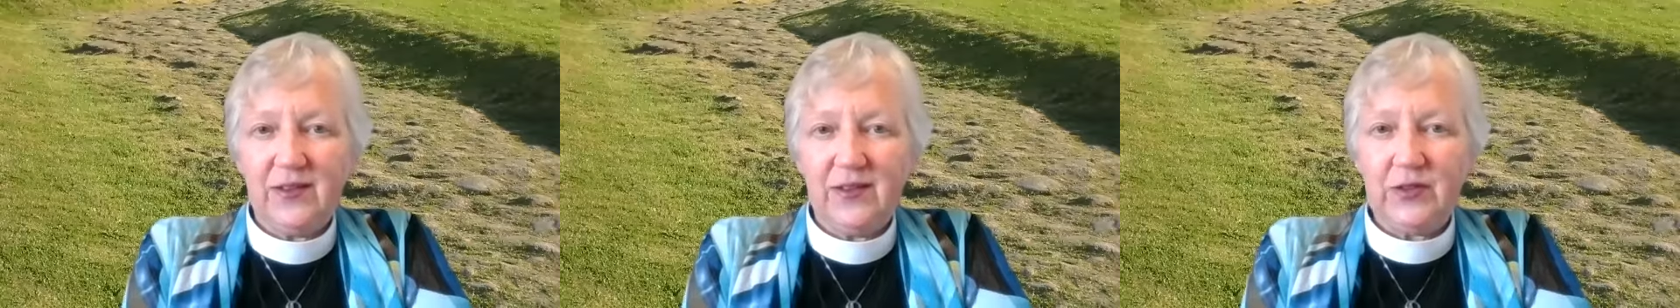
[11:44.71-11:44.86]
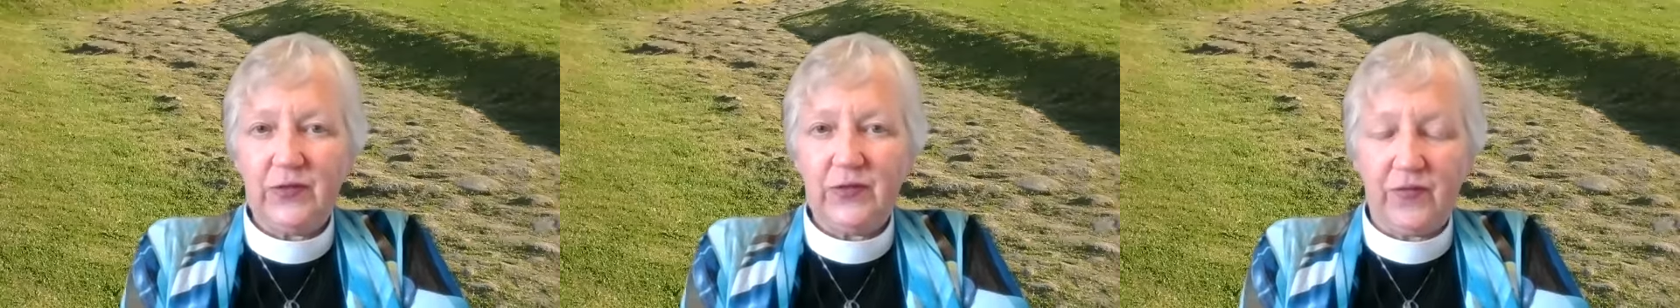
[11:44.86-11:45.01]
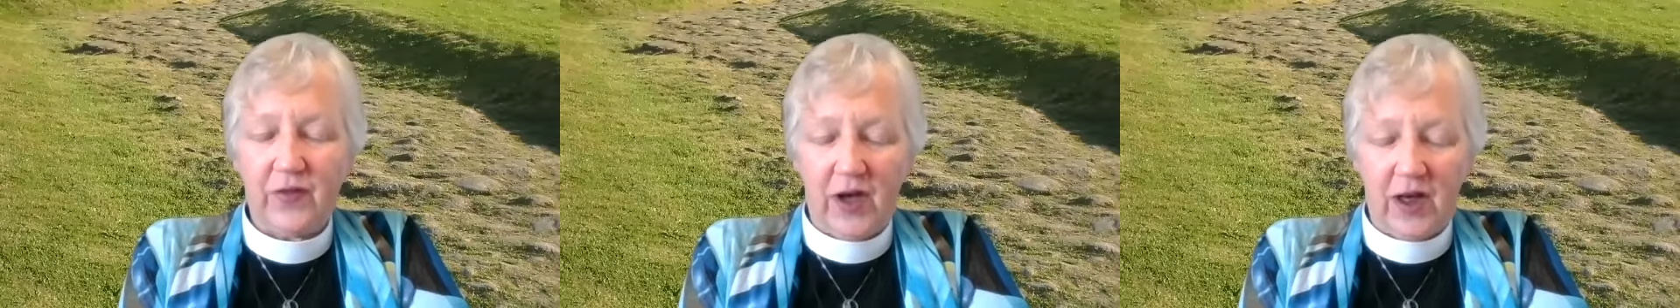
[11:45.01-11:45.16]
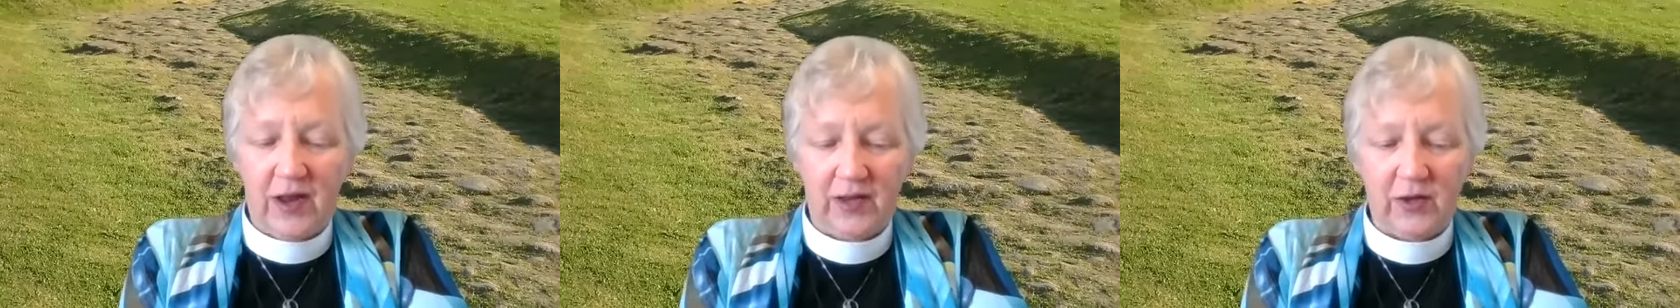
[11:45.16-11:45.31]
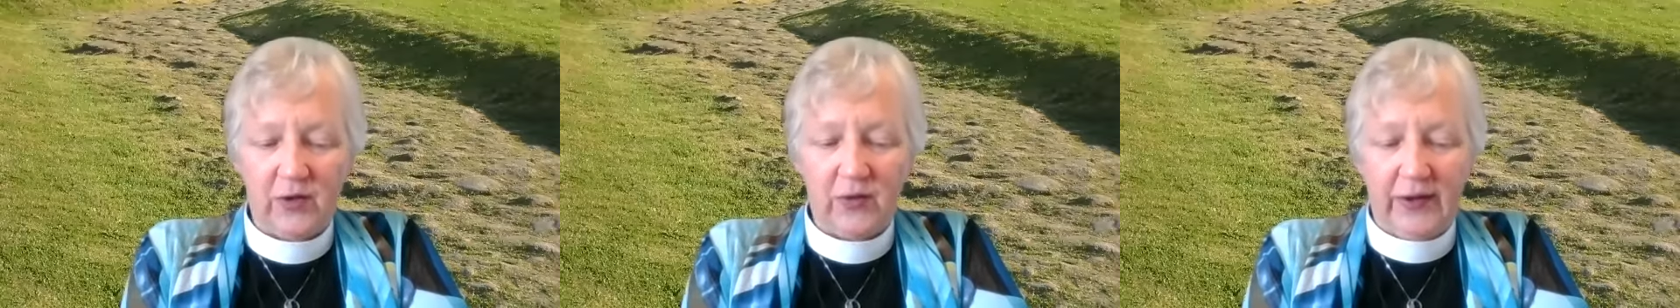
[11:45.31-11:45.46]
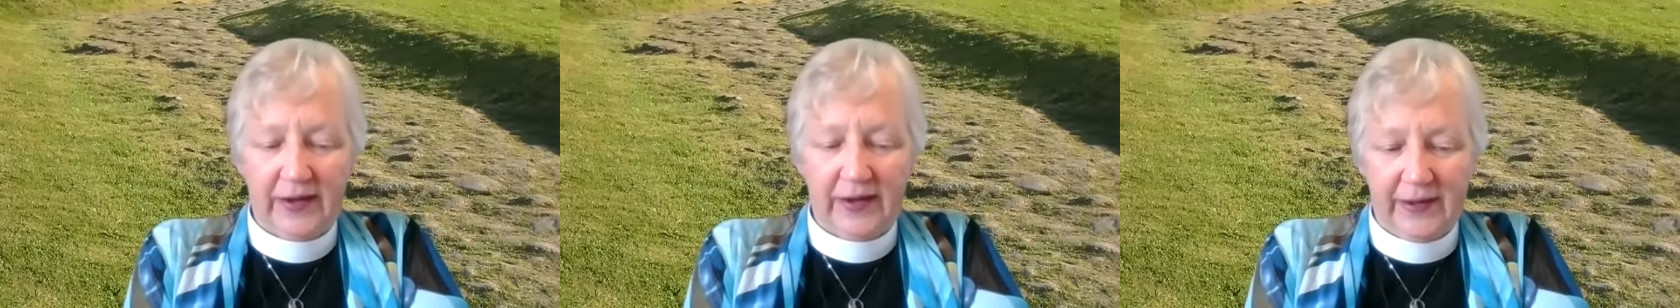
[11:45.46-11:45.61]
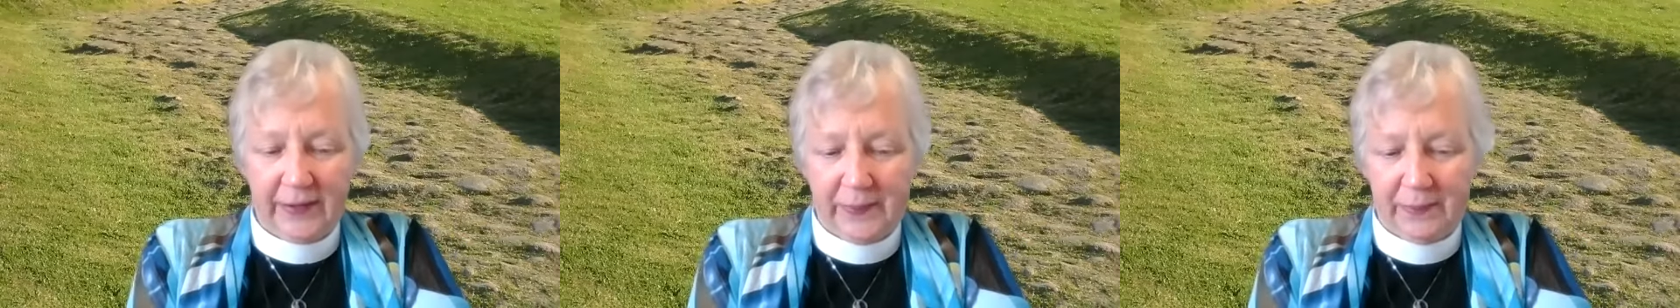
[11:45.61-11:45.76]
to follow
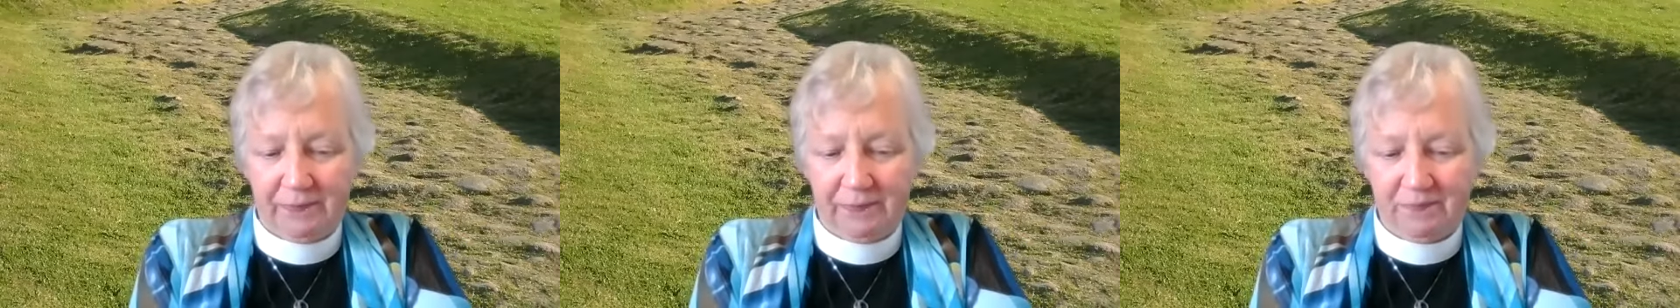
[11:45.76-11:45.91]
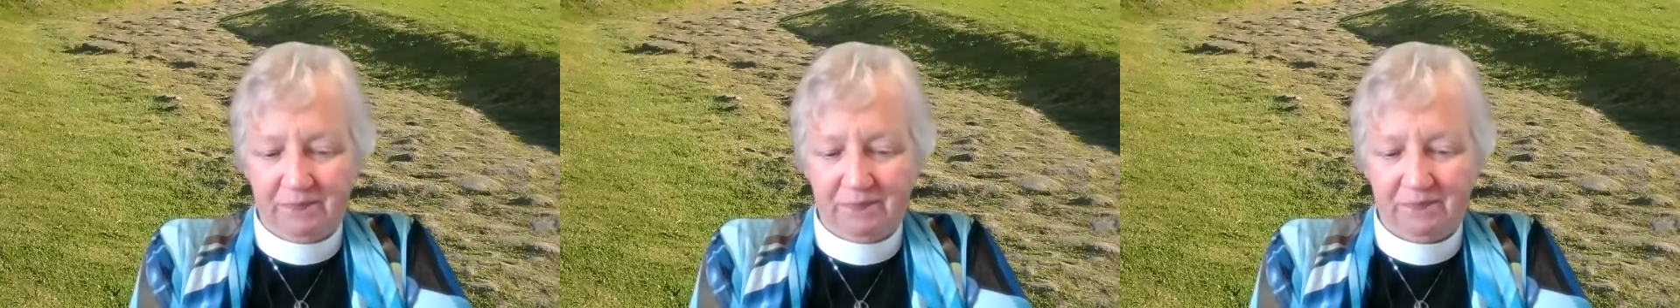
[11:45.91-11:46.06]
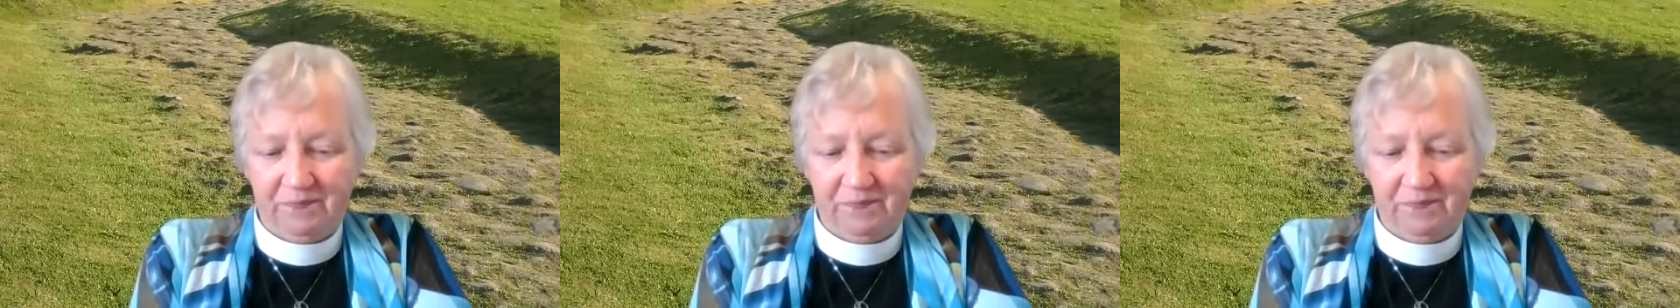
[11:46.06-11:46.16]
him.